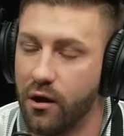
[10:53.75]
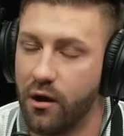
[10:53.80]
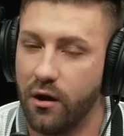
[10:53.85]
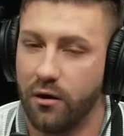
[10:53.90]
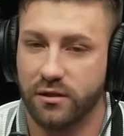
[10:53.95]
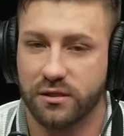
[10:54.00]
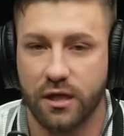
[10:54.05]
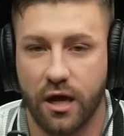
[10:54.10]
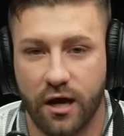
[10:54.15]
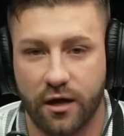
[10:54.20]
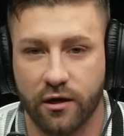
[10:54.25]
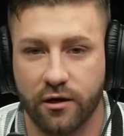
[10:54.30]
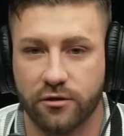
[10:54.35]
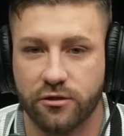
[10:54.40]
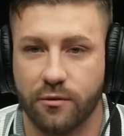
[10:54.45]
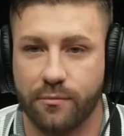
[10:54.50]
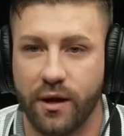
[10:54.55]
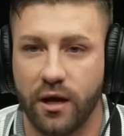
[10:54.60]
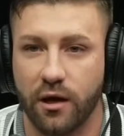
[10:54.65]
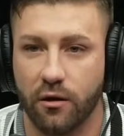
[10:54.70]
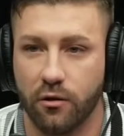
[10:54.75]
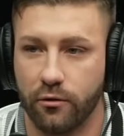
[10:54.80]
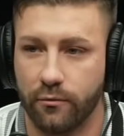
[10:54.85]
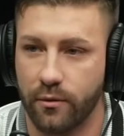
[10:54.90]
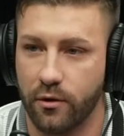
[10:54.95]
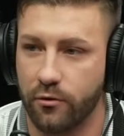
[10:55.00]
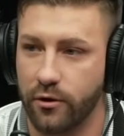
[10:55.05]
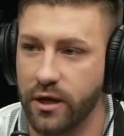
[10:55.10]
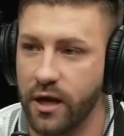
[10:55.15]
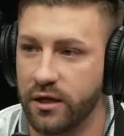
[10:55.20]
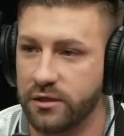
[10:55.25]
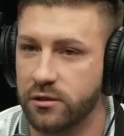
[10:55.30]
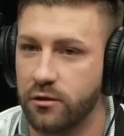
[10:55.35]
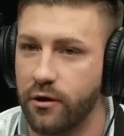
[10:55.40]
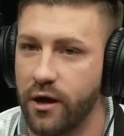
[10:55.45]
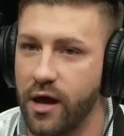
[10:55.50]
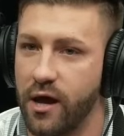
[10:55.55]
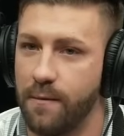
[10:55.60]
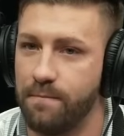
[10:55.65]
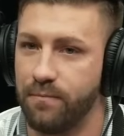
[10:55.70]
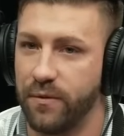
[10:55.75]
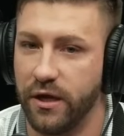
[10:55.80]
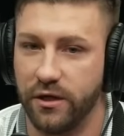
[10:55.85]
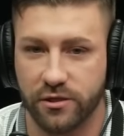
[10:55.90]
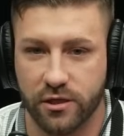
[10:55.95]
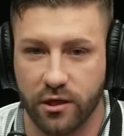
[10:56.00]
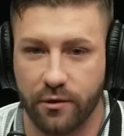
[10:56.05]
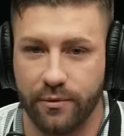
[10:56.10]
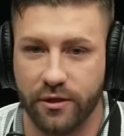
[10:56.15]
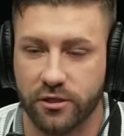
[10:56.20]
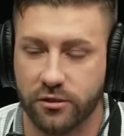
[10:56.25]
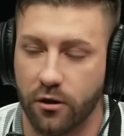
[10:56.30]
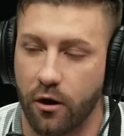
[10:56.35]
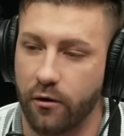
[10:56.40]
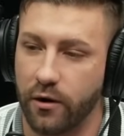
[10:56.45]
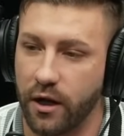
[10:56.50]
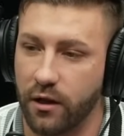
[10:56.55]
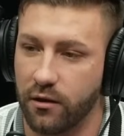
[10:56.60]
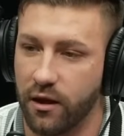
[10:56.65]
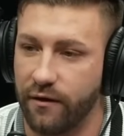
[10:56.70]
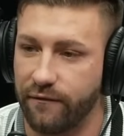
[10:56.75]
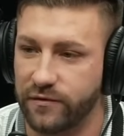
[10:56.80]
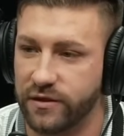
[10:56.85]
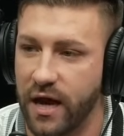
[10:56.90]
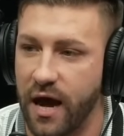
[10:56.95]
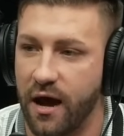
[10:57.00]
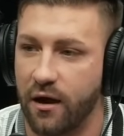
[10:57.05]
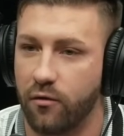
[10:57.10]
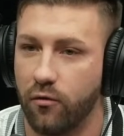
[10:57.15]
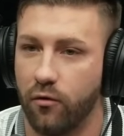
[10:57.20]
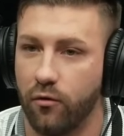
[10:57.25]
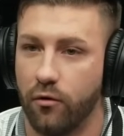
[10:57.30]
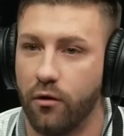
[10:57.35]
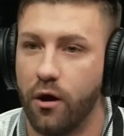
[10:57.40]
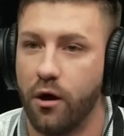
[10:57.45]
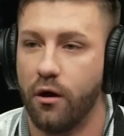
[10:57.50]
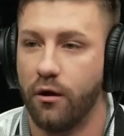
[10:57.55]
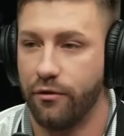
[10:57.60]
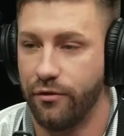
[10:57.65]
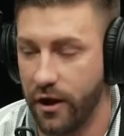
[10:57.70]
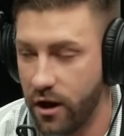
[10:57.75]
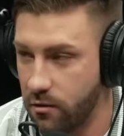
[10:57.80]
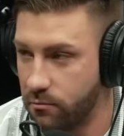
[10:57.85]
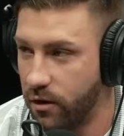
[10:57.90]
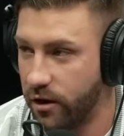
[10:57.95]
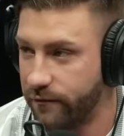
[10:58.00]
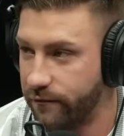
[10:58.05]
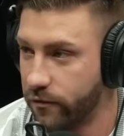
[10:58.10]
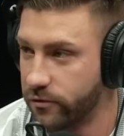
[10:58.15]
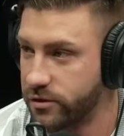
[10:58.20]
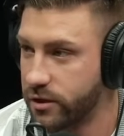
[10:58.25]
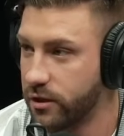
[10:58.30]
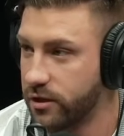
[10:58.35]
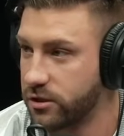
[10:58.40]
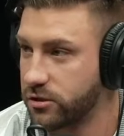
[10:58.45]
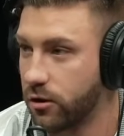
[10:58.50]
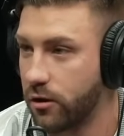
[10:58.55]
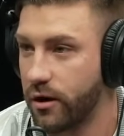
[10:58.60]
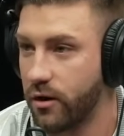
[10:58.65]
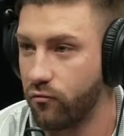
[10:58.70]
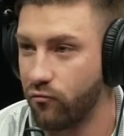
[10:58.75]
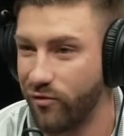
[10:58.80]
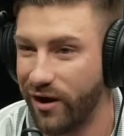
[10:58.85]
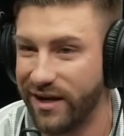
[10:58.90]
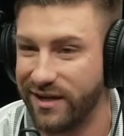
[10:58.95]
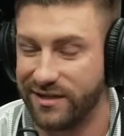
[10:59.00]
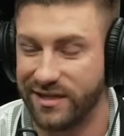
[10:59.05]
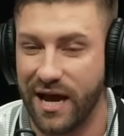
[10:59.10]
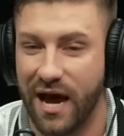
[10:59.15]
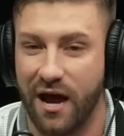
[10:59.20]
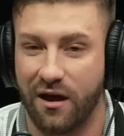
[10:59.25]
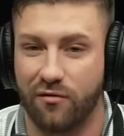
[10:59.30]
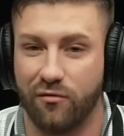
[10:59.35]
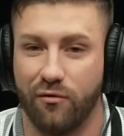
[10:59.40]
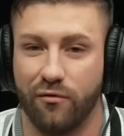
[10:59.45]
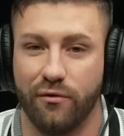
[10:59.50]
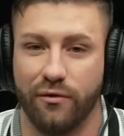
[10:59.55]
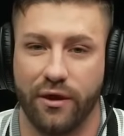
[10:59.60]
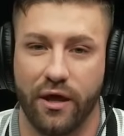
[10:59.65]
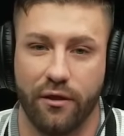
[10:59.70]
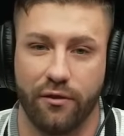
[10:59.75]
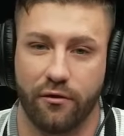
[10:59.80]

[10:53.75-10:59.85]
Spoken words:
I was talking to Jermaine Illuminor yesterday. He's going to be starting at left tackle. Thayer Munford's going to start at right tackle, and then